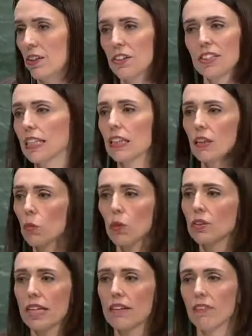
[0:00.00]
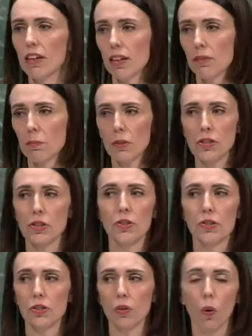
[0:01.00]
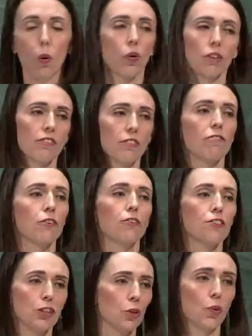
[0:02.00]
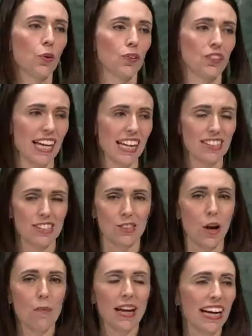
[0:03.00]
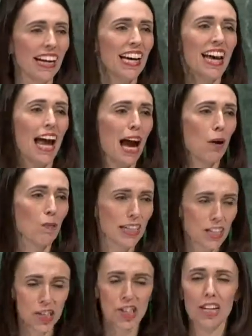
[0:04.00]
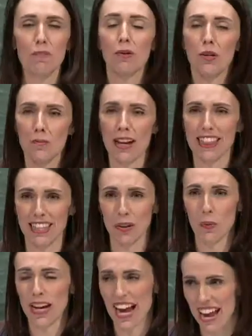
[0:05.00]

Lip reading: New Zealand will never produce all of the food that the world needs, no matter how many sheep you may think we